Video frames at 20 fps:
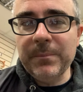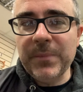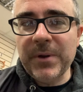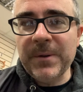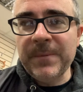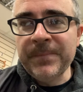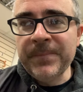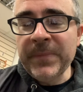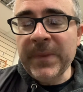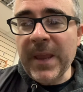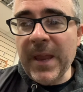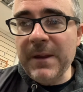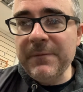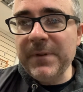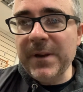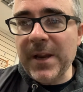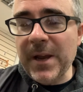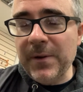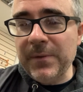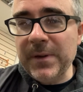But every
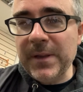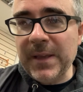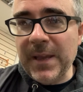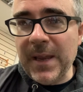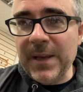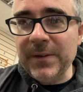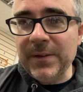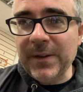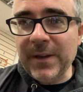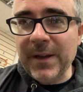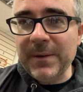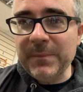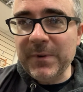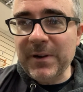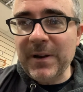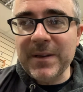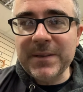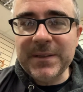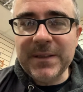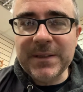now and again you come
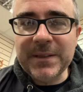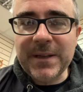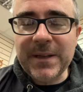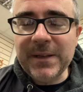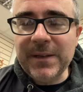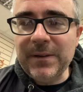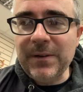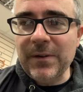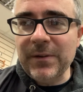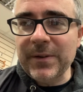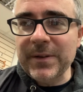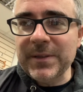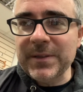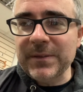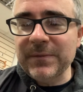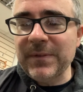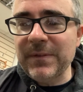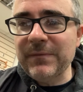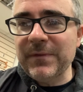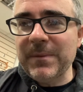across these kind of nuggets
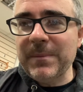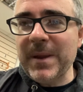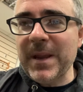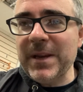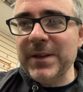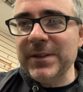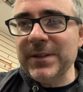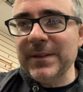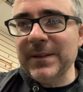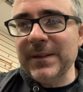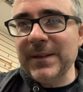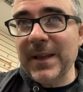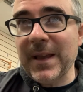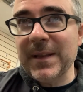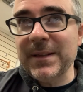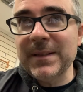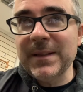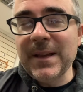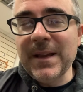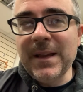of information
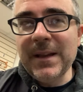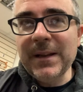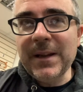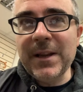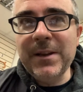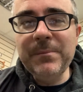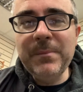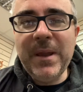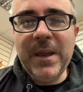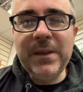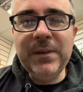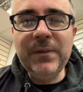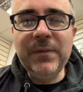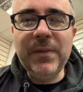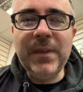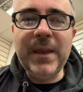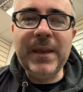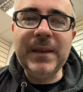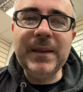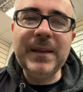that kind of make you
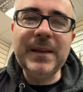think.